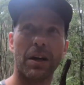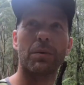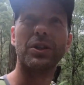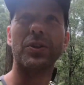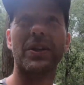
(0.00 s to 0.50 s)

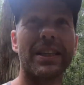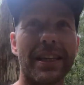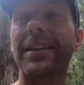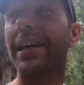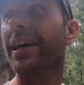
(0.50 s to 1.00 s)
We're doing
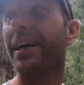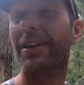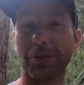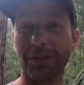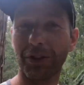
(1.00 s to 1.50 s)
this
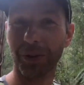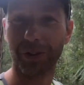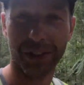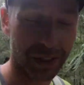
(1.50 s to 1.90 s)
because we've chosen to